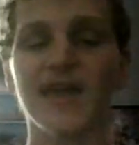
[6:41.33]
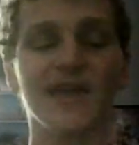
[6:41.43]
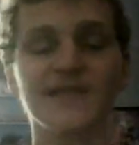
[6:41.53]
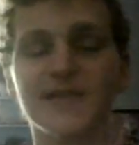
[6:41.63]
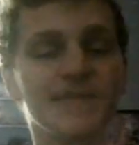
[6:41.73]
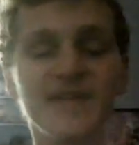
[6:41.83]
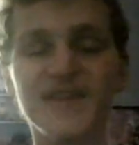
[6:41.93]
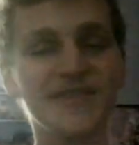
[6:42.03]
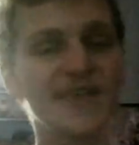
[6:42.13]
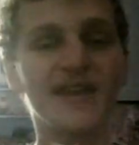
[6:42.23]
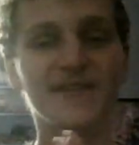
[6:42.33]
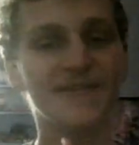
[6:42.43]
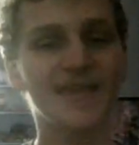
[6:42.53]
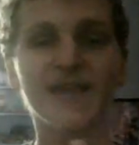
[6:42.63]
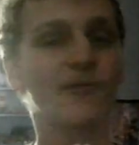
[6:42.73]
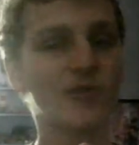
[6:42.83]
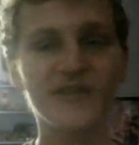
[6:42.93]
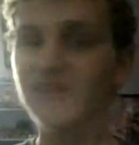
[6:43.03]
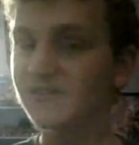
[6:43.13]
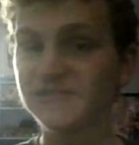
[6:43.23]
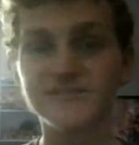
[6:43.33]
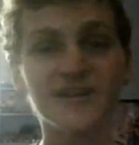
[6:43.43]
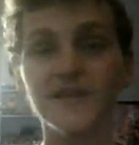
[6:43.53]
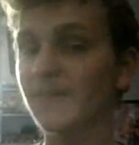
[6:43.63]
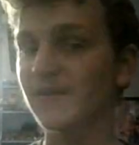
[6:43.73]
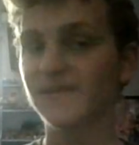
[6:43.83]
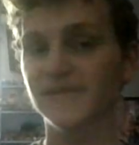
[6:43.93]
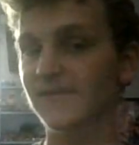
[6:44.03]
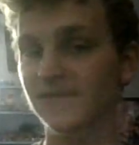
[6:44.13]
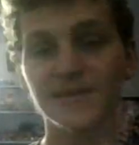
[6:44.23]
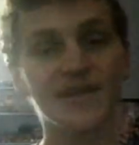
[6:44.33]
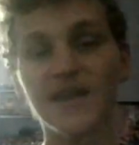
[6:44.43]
and to me, that is like one of the dumbest